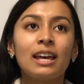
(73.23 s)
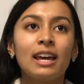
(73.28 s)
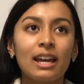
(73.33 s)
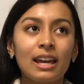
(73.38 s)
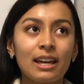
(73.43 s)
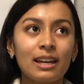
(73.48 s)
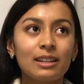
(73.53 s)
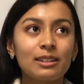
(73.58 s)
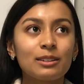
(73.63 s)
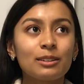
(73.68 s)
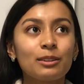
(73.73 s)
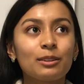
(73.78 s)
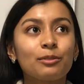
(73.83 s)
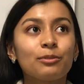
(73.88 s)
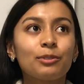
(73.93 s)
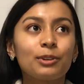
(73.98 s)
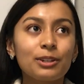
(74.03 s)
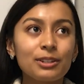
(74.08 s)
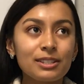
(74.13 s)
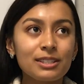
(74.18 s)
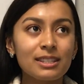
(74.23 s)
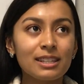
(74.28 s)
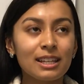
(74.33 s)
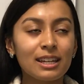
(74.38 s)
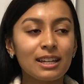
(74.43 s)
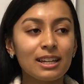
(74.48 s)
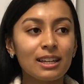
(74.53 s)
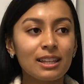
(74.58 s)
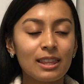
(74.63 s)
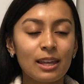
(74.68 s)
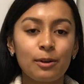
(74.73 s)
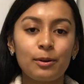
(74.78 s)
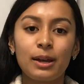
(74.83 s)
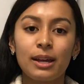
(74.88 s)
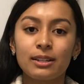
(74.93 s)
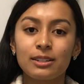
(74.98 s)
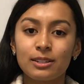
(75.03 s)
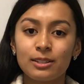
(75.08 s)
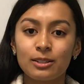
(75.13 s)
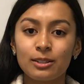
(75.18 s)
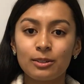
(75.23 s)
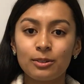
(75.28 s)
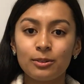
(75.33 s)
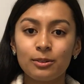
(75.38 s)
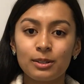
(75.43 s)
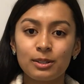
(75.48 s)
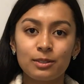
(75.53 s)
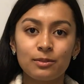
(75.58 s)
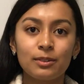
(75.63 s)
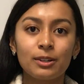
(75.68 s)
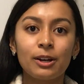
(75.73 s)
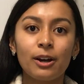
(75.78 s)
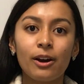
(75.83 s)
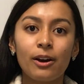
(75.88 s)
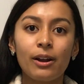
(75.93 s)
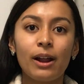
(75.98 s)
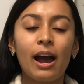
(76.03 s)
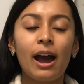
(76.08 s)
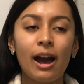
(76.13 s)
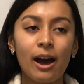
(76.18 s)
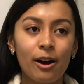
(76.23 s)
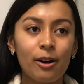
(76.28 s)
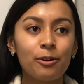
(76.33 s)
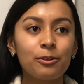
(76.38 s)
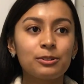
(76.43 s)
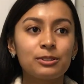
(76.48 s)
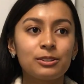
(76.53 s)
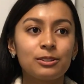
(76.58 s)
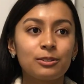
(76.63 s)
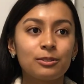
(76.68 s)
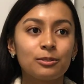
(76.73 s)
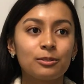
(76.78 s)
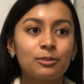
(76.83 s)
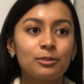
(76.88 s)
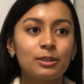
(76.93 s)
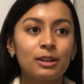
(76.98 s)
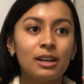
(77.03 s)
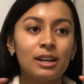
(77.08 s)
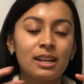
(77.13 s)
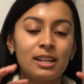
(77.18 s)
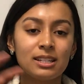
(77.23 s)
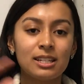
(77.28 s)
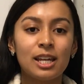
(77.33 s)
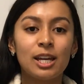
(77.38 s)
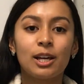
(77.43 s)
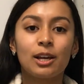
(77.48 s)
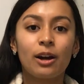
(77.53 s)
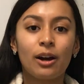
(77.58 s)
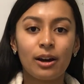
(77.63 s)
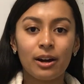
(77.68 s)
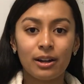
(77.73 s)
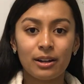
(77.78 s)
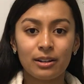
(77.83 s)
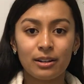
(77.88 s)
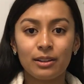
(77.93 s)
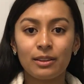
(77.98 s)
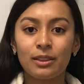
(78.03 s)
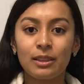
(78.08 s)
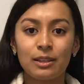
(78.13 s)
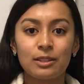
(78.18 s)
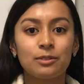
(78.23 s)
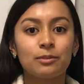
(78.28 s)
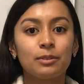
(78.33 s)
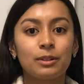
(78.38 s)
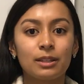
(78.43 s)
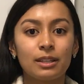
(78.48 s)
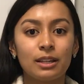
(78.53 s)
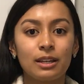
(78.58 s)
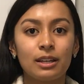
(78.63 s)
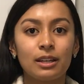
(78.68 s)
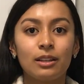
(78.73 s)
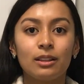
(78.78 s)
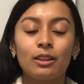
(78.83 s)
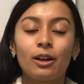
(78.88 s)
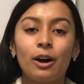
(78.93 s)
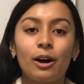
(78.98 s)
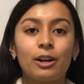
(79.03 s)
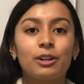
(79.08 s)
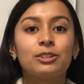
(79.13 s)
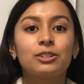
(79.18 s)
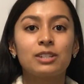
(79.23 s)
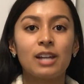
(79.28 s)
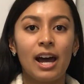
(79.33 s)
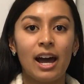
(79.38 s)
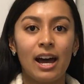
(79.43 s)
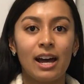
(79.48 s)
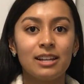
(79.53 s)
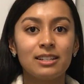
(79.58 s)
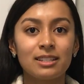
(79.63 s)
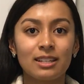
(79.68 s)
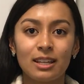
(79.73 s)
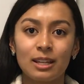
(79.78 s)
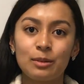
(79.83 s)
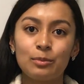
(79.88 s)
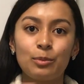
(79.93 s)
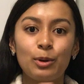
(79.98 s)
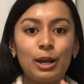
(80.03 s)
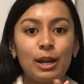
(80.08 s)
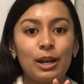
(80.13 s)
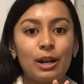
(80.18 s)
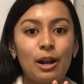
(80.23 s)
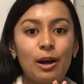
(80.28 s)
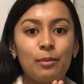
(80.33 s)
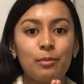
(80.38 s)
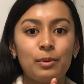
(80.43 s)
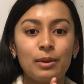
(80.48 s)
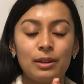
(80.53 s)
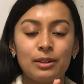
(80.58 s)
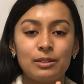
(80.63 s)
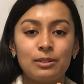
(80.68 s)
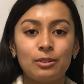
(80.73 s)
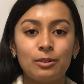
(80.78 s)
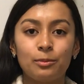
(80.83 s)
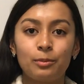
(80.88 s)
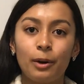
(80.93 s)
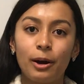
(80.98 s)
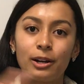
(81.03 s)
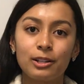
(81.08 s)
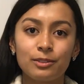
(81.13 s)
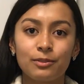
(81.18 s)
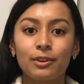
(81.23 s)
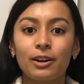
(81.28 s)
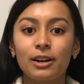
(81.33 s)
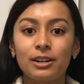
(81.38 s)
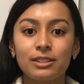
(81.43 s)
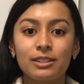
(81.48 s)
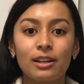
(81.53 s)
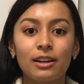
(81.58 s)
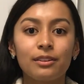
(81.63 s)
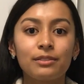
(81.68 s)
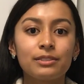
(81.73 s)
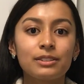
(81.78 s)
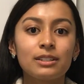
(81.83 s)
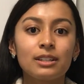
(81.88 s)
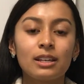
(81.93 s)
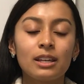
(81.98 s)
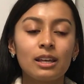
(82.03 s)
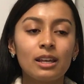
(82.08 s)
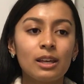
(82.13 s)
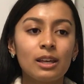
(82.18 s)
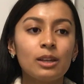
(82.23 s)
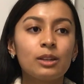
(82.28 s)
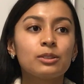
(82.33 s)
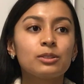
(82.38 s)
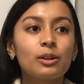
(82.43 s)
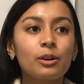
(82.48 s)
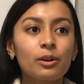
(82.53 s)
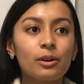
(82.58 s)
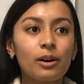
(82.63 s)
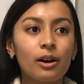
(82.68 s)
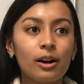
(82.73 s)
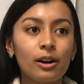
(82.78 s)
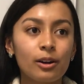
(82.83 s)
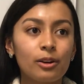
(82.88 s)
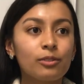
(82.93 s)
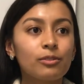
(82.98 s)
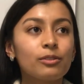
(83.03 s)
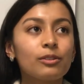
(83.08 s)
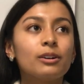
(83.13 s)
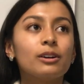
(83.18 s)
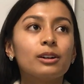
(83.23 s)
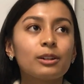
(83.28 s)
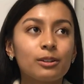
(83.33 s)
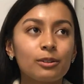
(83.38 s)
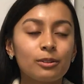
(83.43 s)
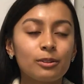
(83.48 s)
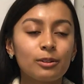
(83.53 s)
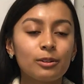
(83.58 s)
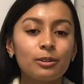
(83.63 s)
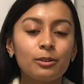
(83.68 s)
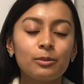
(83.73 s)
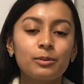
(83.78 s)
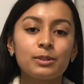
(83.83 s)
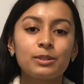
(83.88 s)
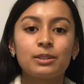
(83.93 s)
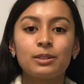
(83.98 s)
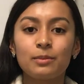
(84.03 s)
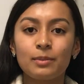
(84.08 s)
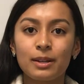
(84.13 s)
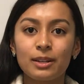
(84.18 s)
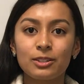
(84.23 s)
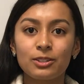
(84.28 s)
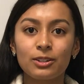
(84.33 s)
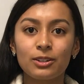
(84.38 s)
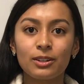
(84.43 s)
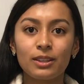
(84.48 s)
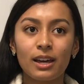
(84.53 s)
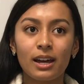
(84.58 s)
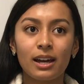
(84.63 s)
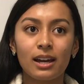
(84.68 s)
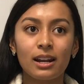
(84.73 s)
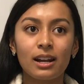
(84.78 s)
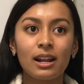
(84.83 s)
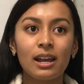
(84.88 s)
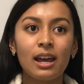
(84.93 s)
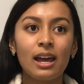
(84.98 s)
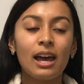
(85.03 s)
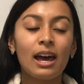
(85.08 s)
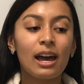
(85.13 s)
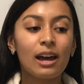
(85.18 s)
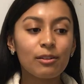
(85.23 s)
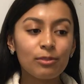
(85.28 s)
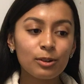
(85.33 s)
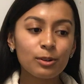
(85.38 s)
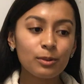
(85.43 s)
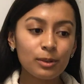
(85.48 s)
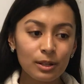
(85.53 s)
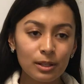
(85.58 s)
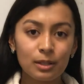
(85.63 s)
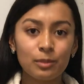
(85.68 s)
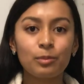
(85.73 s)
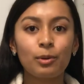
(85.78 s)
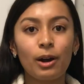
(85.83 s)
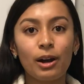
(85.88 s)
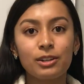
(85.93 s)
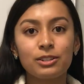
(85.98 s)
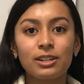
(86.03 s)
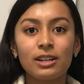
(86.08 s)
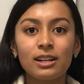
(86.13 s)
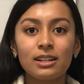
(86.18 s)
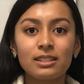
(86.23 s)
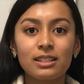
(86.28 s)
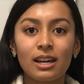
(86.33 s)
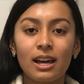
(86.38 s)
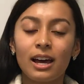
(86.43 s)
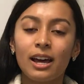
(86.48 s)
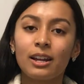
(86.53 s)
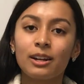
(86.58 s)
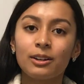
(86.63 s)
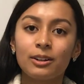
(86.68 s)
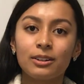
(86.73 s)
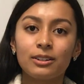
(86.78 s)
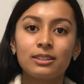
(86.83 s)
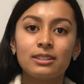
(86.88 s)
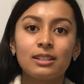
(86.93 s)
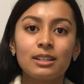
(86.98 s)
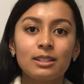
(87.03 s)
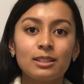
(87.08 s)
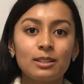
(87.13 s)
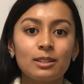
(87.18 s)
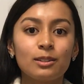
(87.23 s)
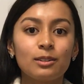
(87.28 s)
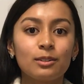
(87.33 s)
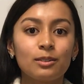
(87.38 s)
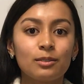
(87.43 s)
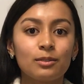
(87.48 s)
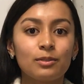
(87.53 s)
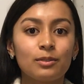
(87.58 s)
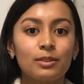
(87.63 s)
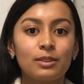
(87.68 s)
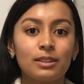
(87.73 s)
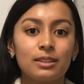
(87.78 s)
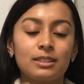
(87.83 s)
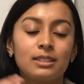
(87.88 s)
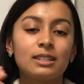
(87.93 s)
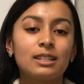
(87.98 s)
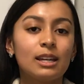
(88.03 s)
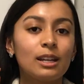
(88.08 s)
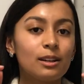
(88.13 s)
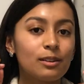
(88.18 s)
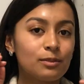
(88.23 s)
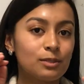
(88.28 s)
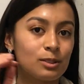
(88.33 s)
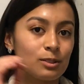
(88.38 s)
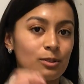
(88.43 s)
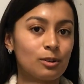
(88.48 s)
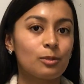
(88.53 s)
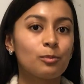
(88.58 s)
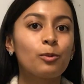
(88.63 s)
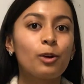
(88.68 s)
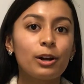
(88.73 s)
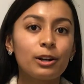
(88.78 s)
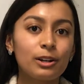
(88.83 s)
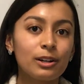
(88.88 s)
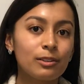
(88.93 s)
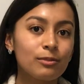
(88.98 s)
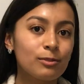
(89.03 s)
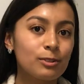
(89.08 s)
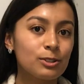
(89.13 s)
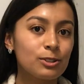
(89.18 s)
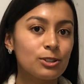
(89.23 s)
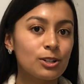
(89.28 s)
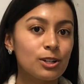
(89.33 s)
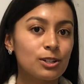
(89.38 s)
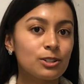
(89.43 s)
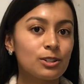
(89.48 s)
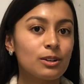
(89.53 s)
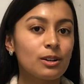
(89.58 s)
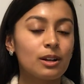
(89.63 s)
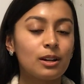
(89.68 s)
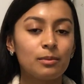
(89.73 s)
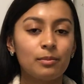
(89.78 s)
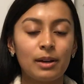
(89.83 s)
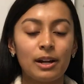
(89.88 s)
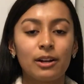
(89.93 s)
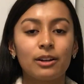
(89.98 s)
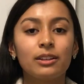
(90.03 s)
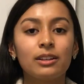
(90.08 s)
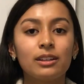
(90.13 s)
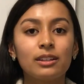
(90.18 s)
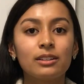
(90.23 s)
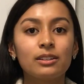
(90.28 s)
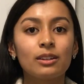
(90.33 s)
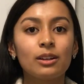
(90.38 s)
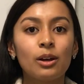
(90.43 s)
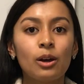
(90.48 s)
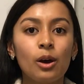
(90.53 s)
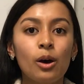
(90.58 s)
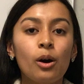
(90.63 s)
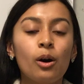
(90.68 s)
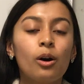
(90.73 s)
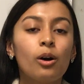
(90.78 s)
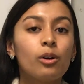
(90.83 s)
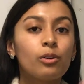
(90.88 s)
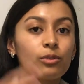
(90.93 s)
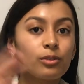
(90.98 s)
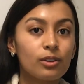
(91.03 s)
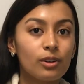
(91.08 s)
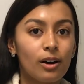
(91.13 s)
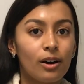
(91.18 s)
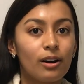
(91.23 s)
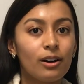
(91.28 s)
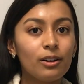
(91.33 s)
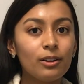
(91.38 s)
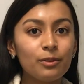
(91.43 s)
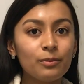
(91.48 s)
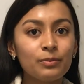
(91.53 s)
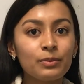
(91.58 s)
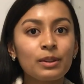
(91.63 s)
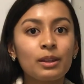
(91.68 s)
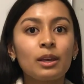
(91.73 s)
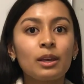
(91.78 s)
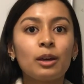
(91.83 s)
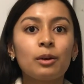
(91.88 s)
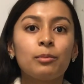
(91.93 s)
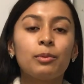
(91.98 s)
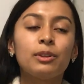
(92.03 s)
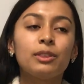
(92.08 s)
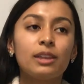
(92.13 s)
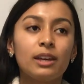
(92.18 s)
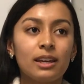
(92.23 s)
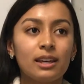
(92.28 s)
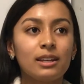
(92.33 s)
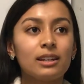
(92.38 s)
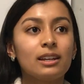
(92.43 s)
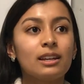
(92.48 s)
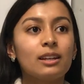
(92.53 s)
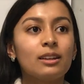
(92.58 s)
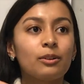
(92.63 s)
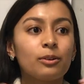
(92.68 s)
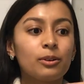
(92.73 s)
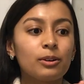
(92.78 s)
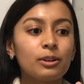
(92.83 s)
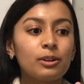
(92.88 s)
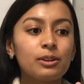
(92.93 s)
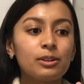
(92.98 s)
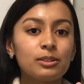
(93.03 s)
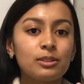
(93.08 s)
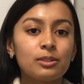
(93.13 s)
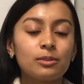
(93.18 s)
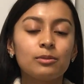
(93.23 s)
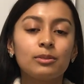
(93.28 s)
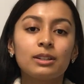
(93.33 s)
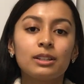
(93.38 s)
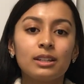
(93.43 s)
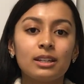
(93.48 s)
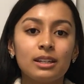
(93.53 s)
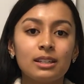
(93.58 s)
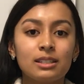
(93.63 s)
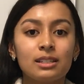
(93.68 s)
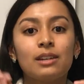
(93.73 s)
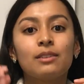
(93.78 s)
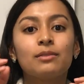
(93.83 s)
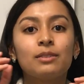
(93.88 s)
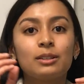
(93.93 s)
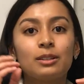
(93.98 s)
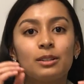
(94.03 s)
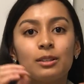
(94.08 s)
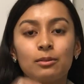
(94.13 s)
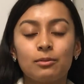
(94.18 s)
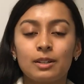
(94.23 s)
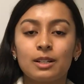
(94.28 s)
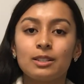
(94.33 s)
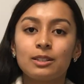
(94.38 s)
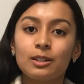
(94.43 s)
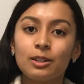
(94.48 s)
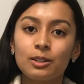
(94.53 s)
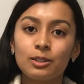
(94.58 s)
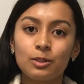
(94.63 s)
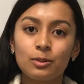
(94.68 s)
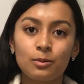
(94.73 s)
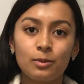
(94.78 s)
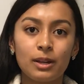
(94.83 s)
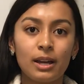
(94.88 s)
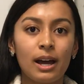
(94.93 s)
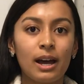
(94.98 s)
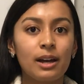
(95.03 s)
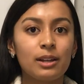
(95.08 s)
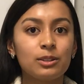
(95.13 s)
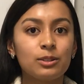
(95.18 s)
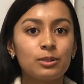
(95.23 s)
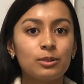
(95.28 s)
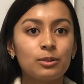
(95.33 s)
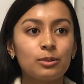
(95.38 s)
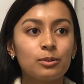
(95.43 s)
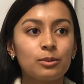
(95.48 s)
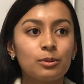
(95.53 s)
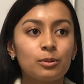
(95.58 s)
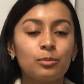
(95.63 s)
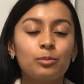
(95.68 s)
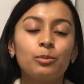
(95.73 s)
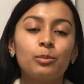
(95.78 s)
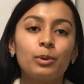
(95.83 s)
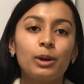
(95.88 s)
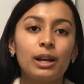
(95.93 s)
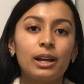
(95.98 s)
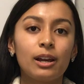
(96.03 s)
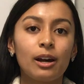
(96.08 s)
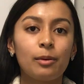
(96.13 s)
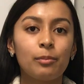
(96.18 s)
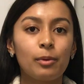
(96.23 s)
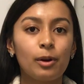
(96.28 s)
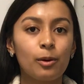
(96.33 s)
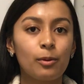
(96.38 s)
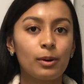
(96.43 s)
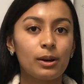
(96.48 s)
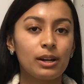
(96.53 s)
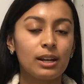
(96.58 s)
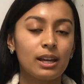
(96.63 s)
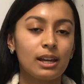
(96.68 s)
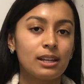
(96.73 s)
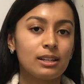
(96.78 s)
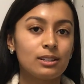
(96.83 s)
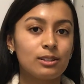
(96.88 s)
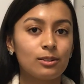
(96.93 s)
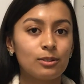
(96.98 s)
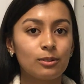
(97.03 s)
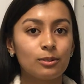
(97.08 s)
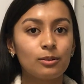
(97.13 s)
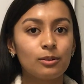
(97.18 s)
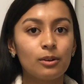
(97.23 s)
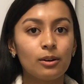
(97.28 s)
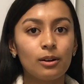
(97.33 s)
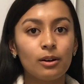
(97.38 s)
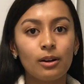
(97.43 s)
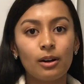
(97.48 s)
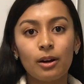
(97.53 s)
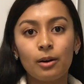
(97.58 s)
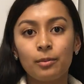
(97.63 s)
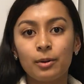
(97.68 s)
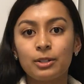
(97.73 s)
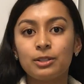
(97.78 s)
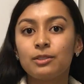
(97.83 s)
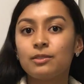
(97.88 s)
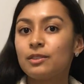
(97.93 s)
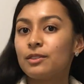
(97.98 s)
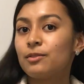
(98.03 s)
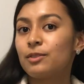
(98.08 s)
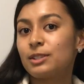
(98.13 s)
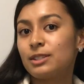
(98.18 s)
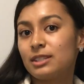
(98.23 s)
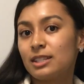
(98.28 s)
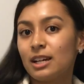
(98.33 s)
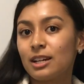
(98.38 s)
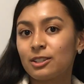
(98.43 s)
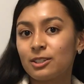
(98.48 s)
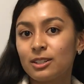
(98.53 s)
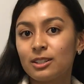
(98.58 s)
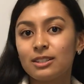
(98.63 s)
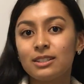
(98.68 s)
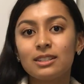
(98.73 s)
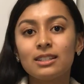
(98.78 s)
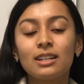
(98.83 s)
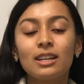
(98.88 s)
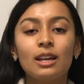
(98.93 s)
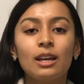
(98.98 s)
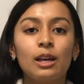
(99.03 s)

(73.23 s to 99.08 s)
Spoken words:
And the first thing that we had to do is figure out how to take on this really large task and break it up into parts for ourselves. So our overall goal was to make sure that everyone on the project had a good sense of the state of stormwater infrastructure in Maryland overall. But then in order to really delve into the research, we had to break up our work into a bunch of different sections.